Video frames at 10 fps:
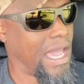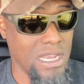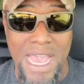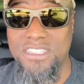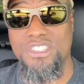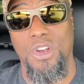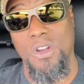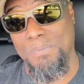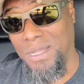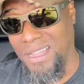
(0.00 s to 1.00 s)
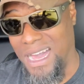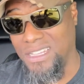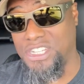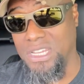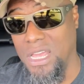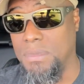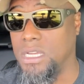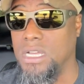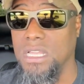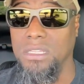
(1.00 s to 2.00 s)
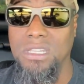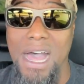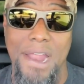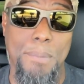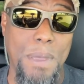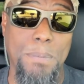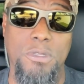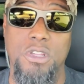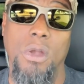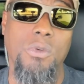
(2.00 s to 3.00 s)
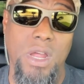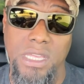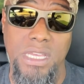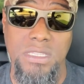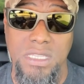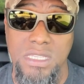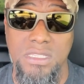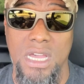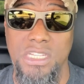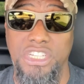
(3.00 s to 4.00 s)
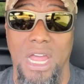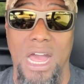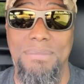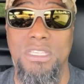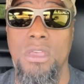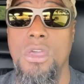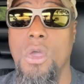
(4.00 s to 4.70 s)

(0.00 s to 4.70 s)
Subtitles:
And that stirred up a lot of shit because a lot of people started running into these gun shops